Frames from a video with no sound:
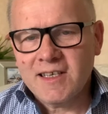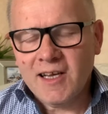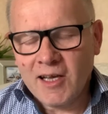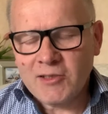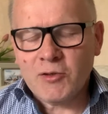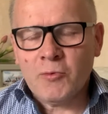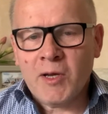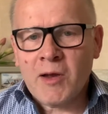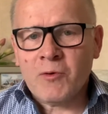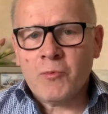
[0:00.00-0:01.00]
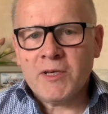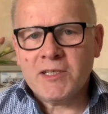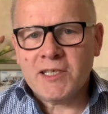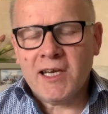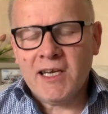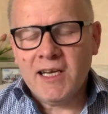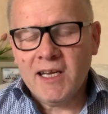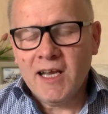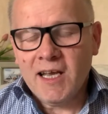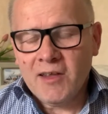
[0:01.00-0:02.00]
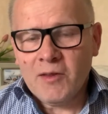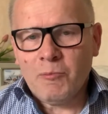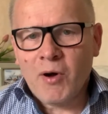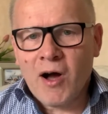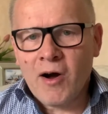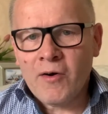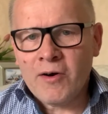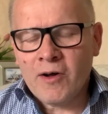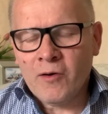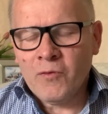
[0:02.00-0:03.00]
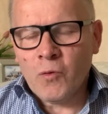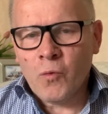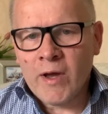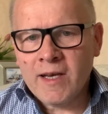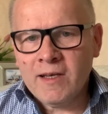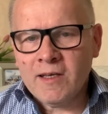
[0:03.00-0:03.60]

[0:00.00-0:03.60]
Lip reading: And so whenever we see the power of the wind